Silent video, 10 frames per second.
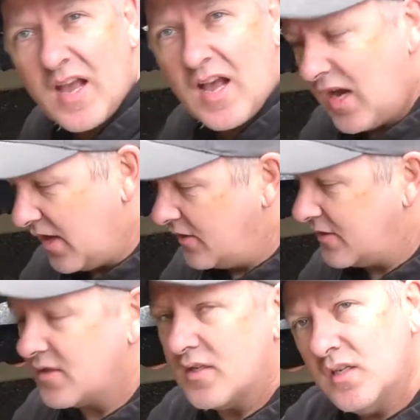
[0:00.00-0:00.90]

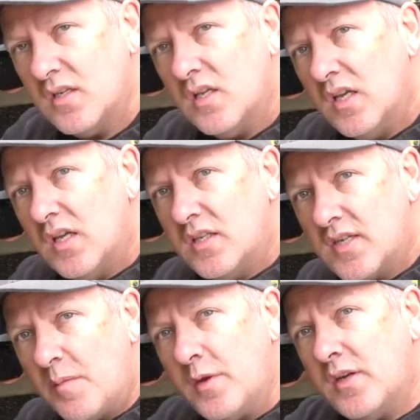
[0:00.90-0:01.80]
harness,
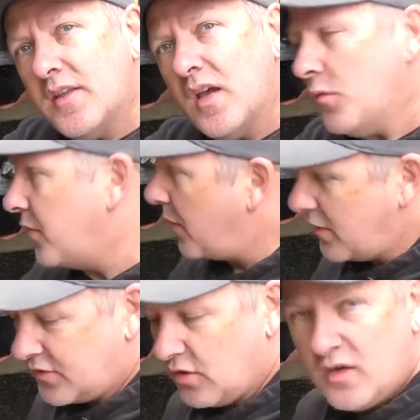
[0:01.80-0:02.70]
jump into that with
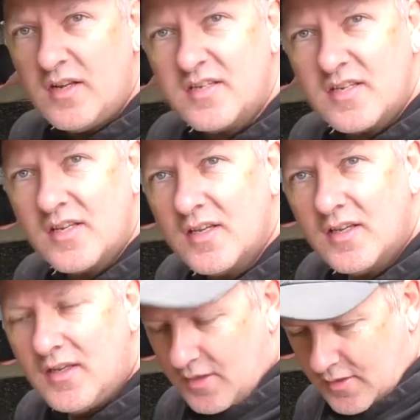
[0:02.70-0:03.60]
both sides,
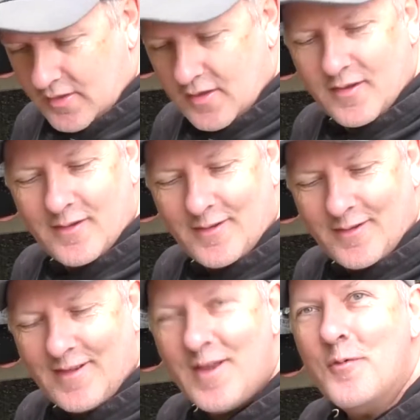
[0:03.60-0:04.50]

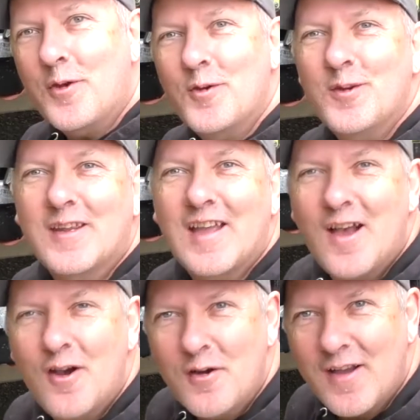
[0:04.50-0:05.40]
and we're good to
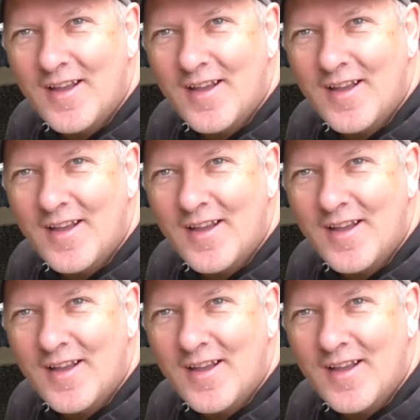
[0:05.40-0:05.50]
go.